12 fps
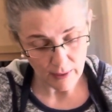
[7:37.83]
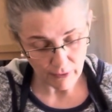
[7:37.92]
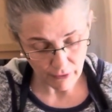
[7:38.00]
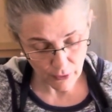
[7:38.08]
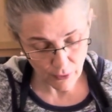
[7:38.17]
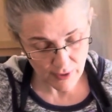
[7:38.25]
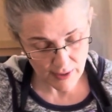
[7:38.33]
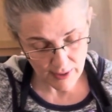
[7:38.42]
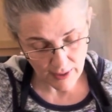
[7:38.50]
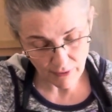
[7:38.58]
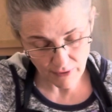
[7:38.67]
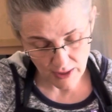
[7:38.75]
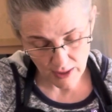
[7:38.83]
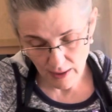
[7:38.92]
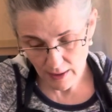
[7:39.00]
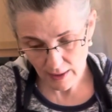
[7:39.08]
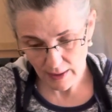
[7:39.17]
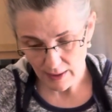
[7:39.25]
Food
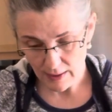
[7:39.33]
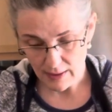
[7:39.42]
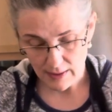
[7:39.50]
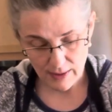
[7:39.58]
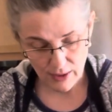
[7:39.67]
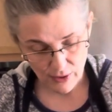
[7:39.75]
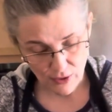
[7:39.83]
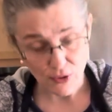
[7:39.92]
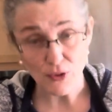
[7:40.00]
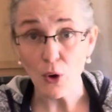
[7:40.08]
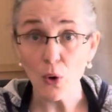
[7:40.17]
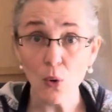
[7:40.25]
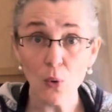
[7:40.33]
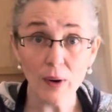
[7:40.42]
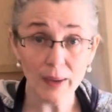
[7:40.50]
safety is so